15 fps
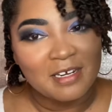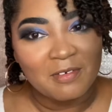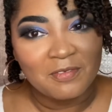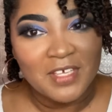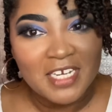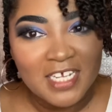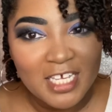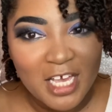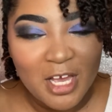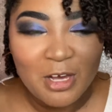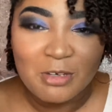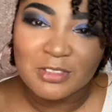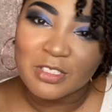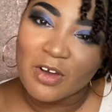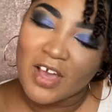
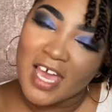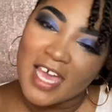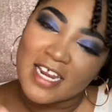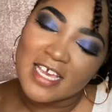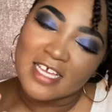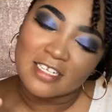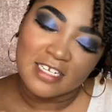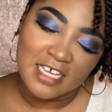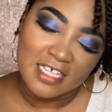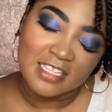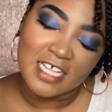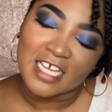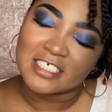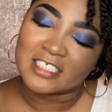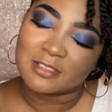videos, go ahead and hit
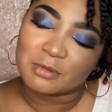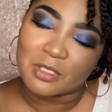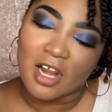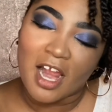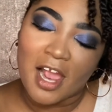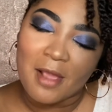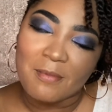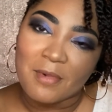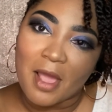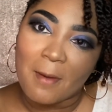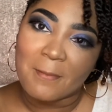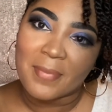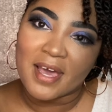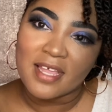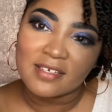that subscribe
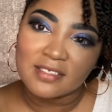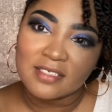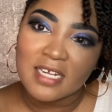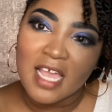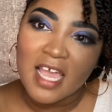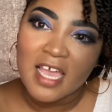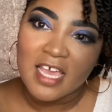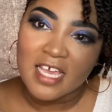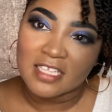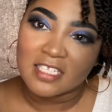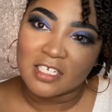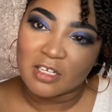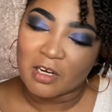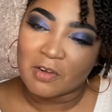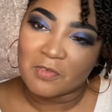button, hit the
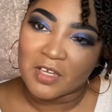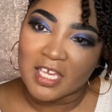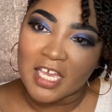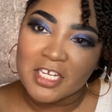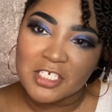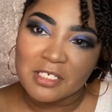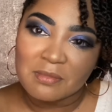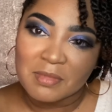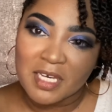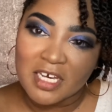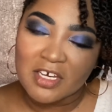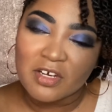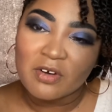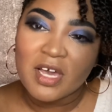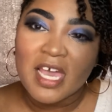notification
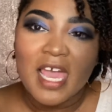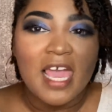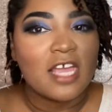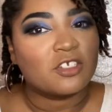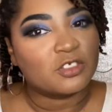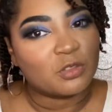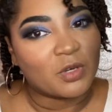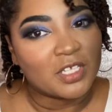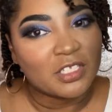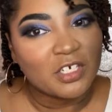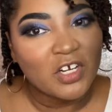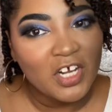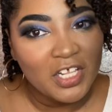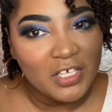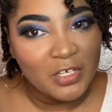bell, and join the
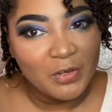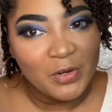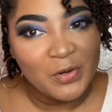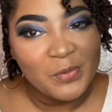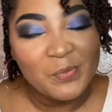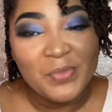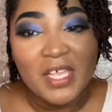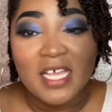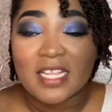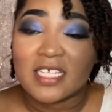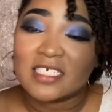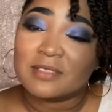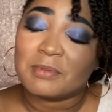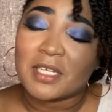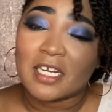curly crew. In
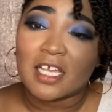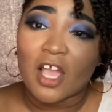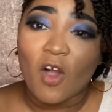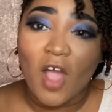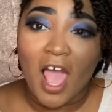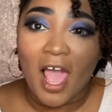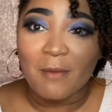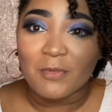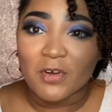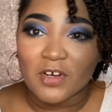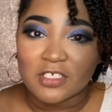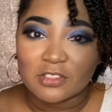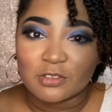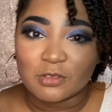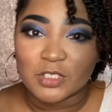this video I'm going
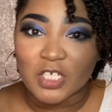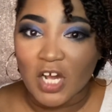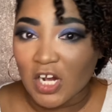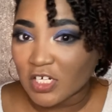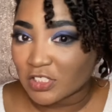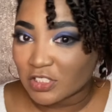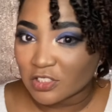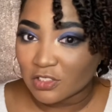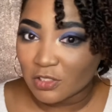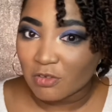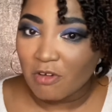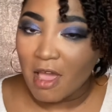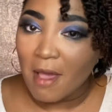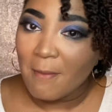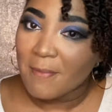to talk to you
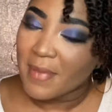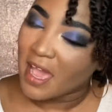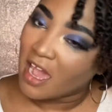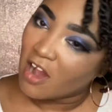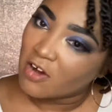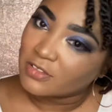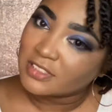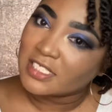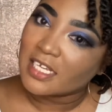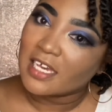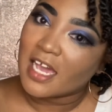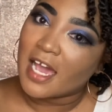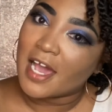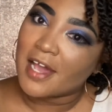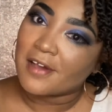about
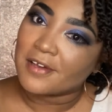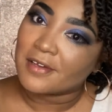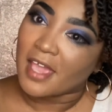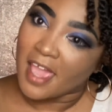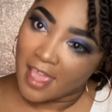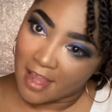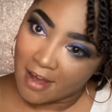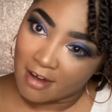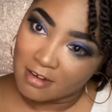hair,